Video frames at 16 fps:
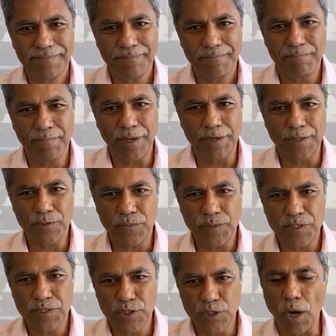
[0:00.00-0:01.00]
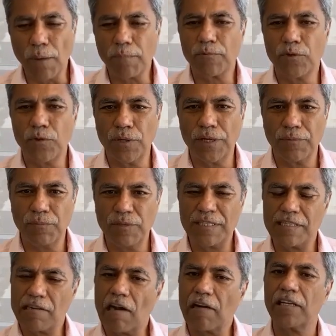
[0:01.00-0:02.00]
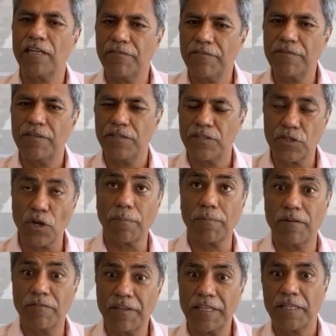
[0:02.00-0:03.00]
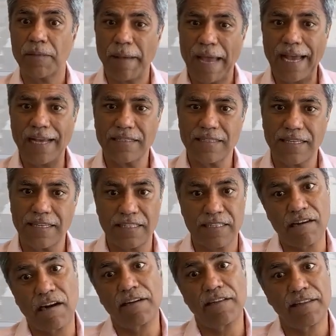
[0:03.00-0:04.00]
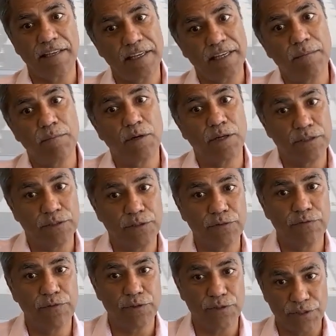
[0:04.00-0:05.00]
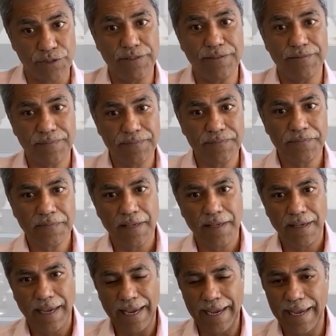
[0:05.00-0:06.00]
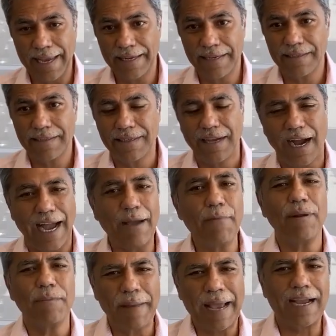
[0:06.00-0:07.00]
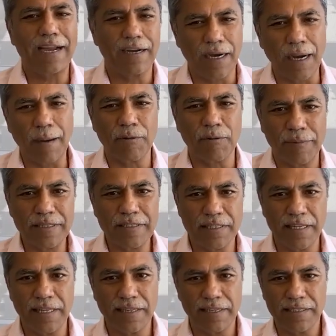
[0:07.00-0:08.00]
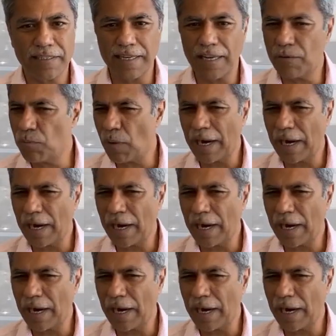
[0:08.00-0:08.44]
because stopped living in the past and started thinking about a new future. And I went back a couple of months later and said, "Why